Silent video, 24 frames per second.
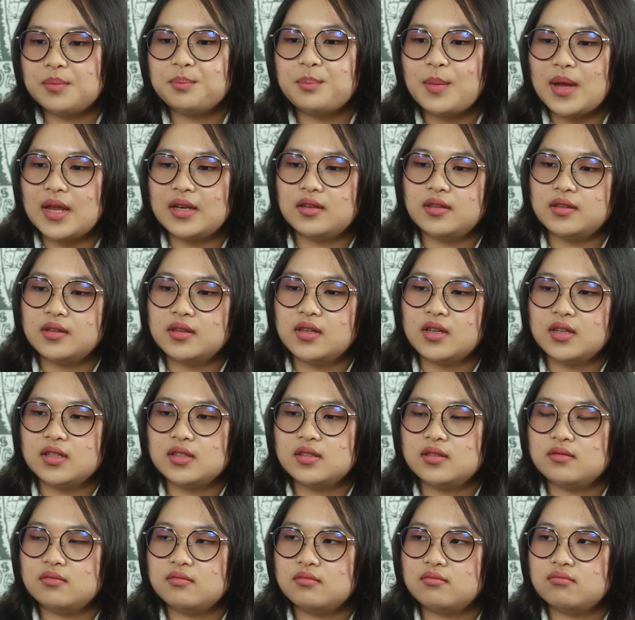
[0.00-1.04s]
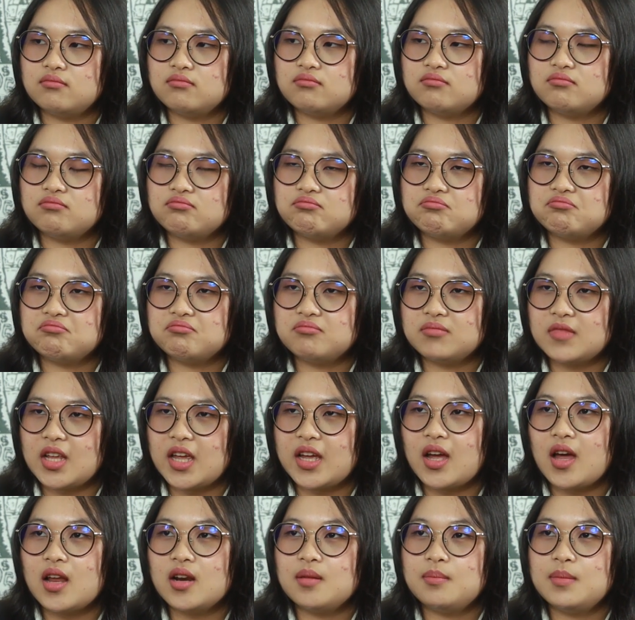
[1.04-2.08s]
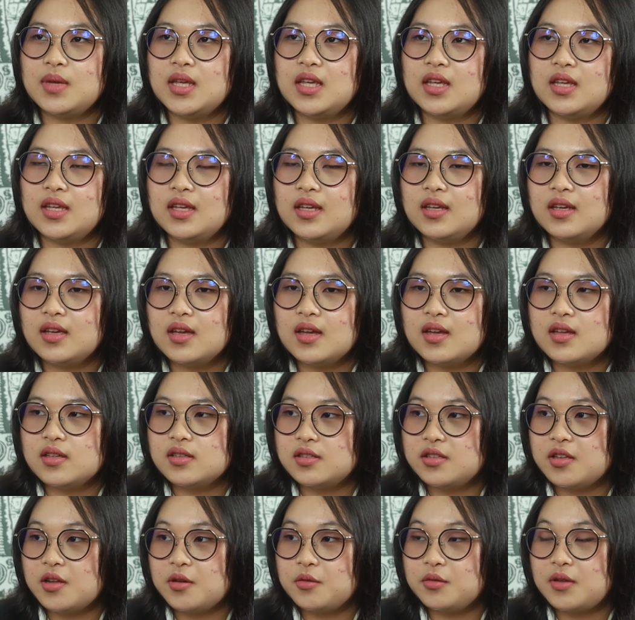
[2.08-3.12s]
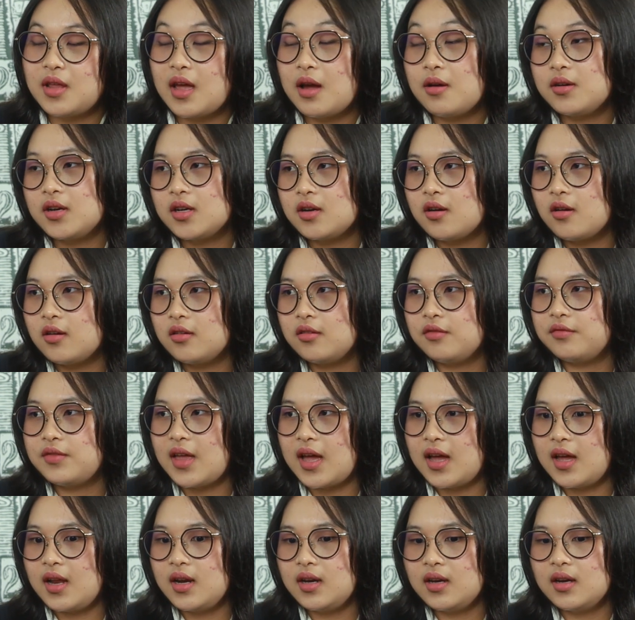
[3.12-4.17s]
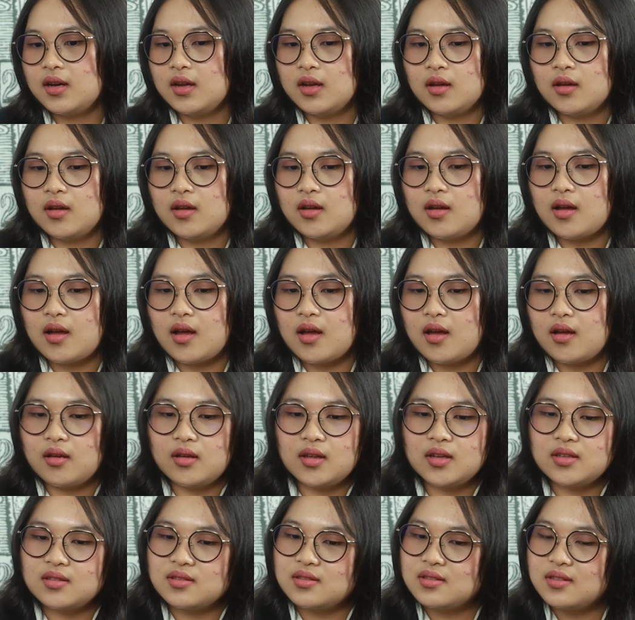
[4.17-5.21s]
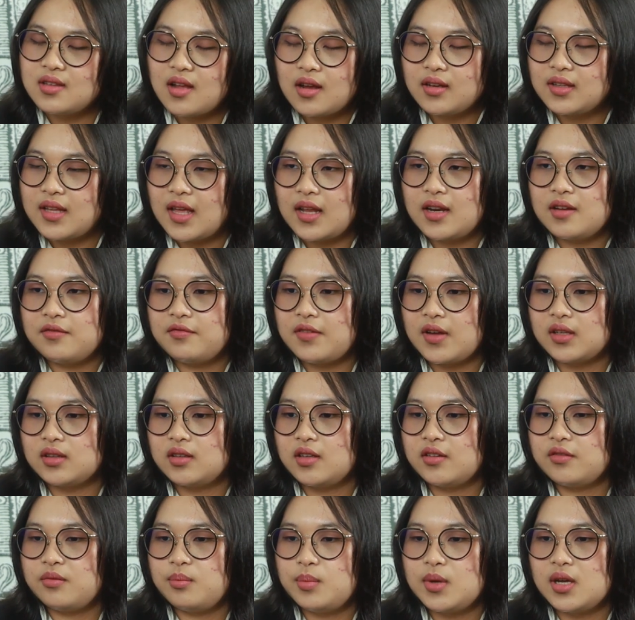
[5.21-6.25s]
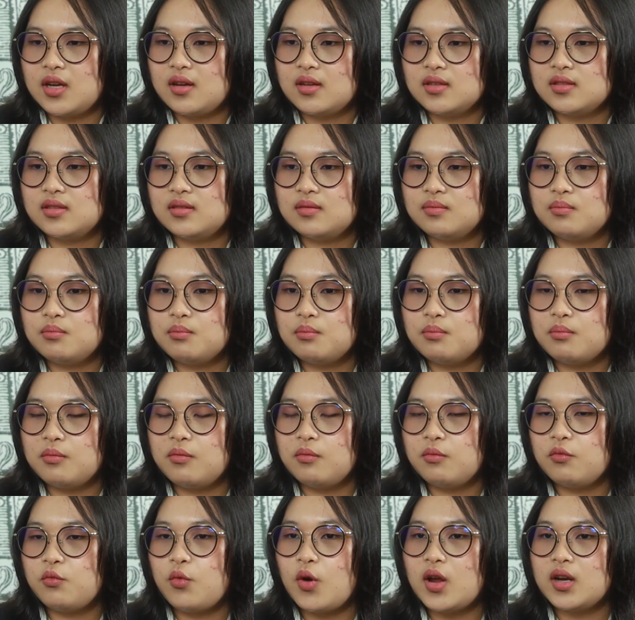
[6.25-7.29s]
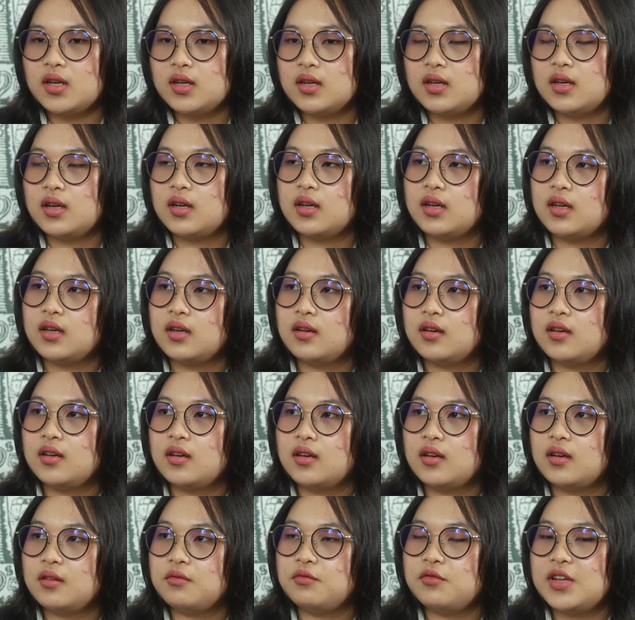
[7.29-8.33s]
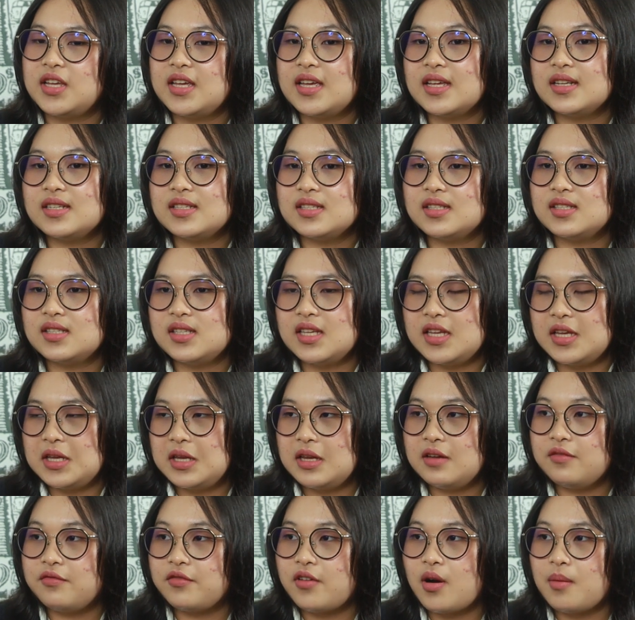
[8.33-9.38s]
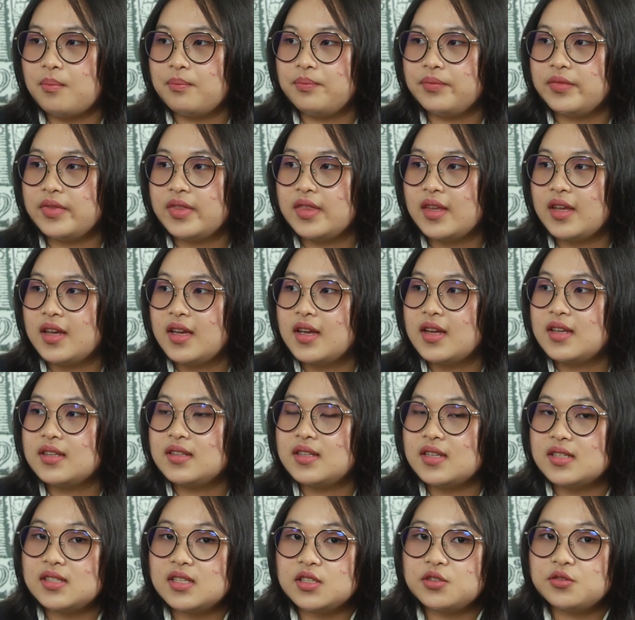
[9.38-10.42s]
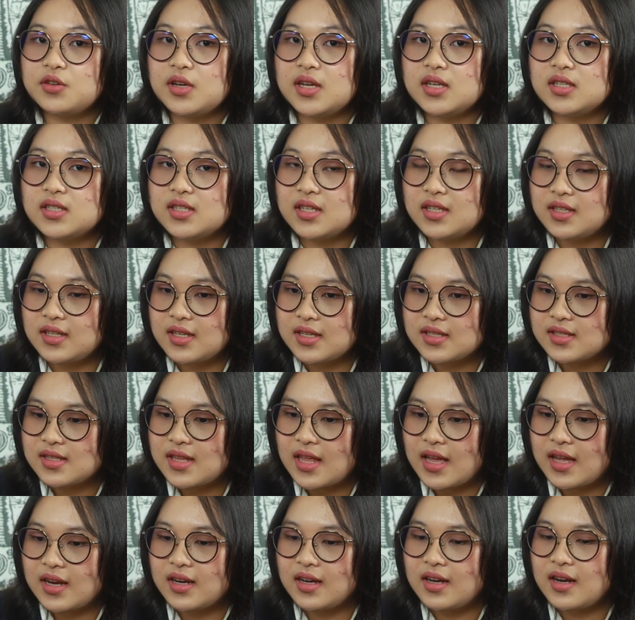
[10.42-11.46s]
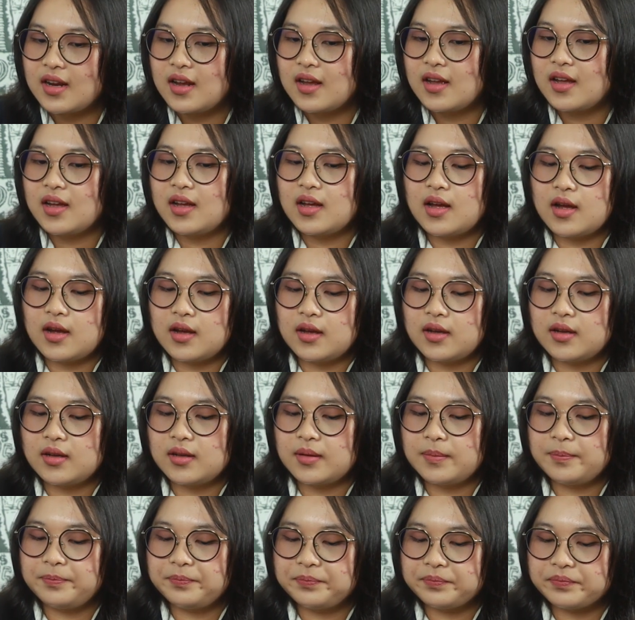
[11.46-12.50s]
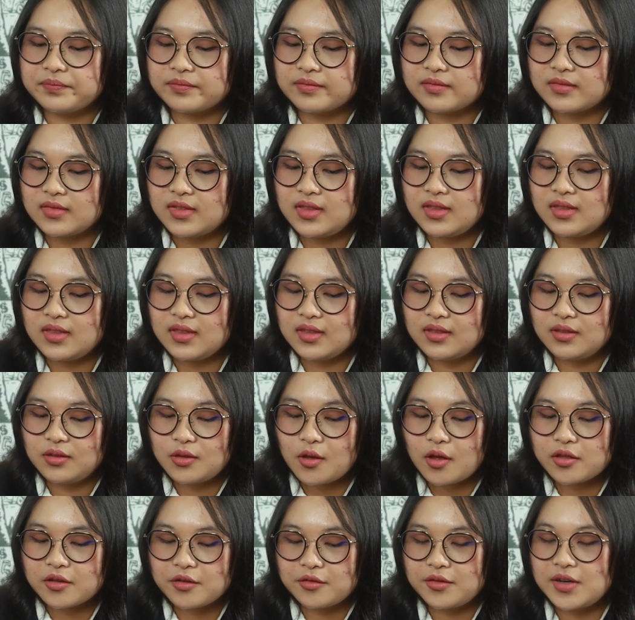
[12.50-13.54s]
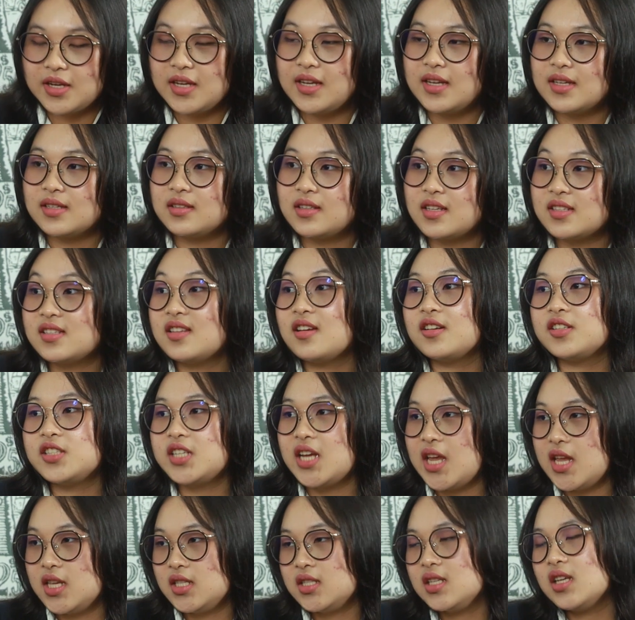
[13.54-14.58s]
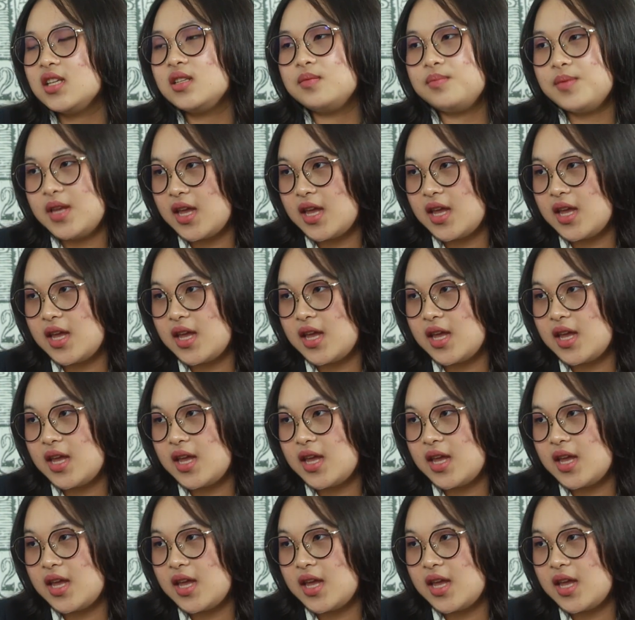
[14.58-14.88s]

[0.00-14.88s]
It made the economy slow down and all of that. It's not that effective because what we can see from this situation is that uh, North Korea does not change its